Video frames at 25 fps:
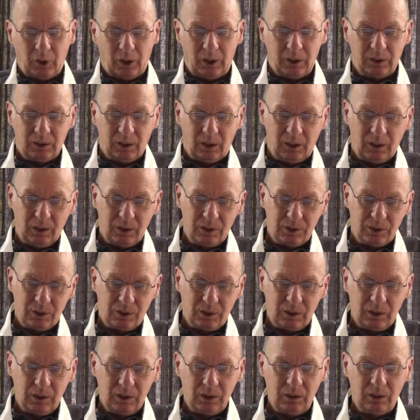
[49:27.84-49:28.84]
it has
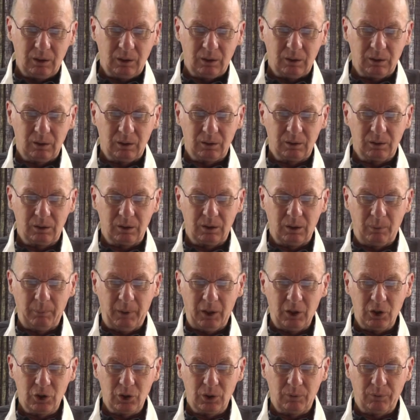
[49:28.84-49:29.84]
the, uh, the
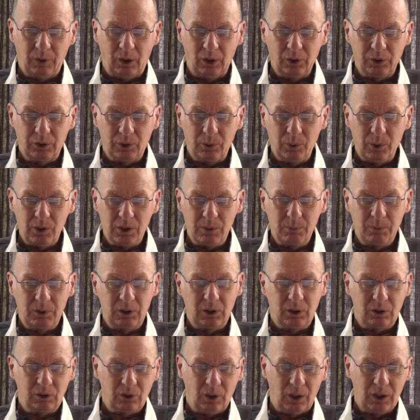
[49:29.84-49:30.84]
dimension of altruism,
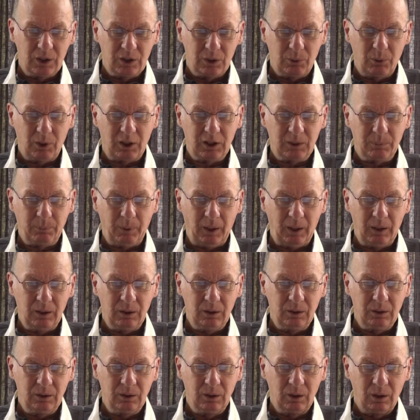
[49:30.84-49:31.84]
it tries to
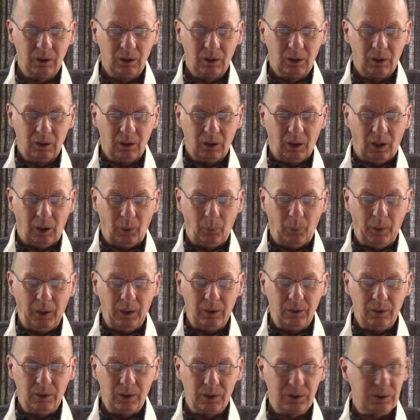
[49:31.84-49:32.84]
expand
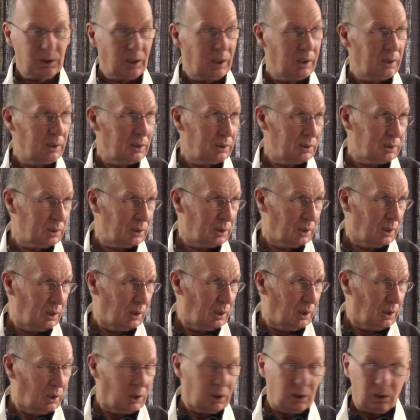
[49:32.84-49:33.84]
awareness and it
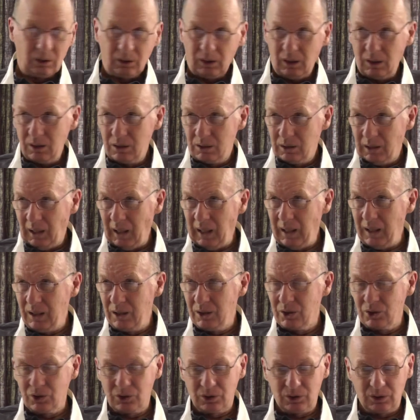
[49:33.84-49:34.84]

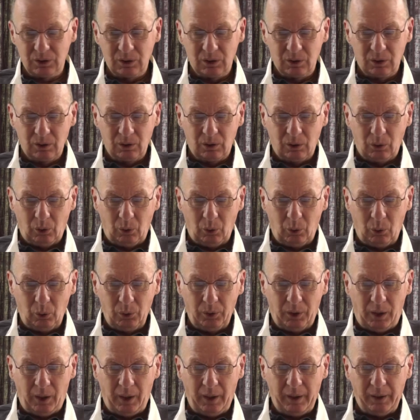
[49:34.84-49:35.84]
contains
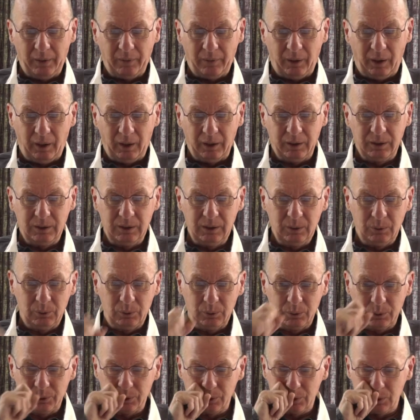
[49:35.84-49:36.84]
all the higher
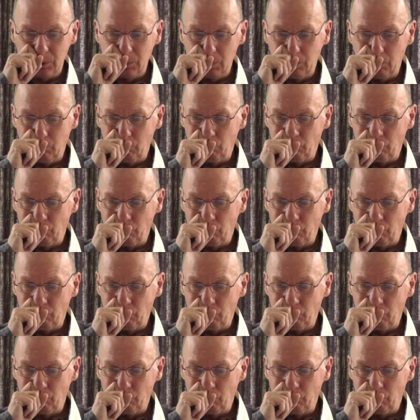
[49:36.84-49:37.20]
ideals.